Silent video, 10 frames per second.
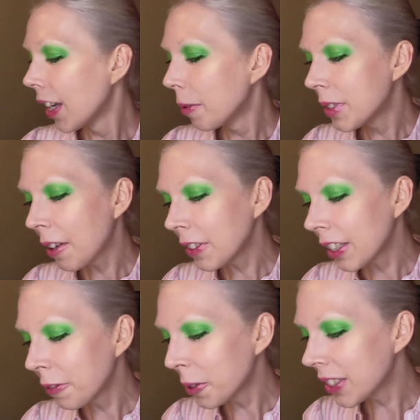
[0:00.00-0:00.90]
Definitely
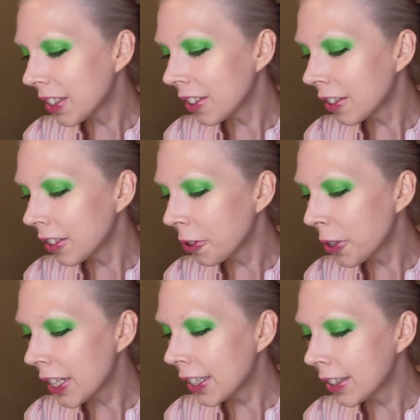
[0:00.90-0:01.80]
focus on
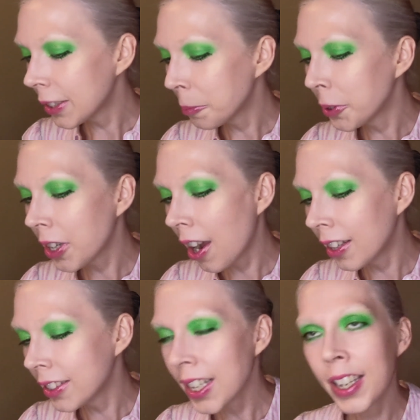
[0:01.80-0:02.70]
creating some more
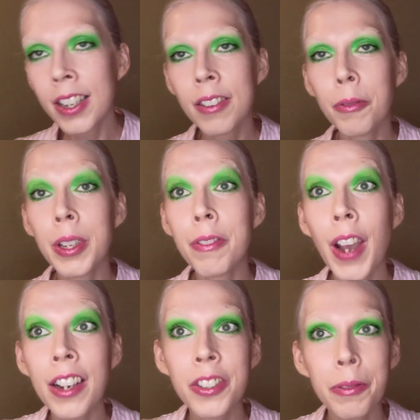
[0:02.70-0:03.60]
content with
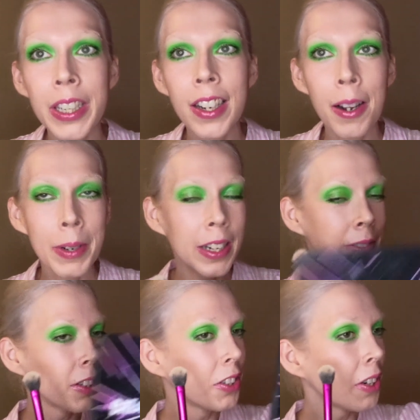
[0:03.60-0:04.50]
Fashion Week coming up
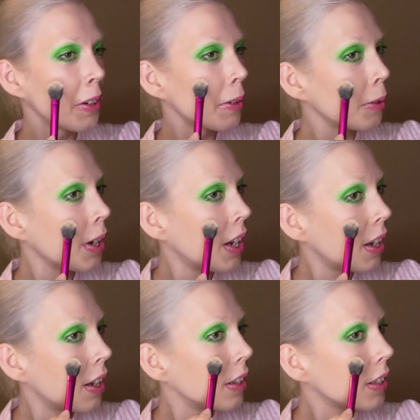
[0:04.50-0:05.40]
to show
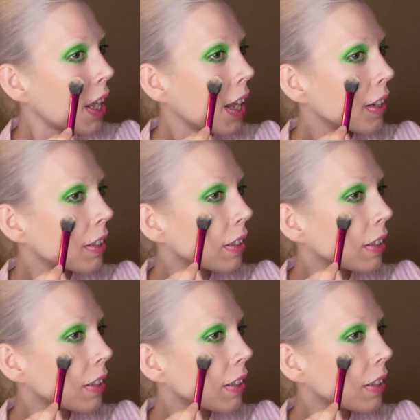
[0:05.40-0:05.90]
that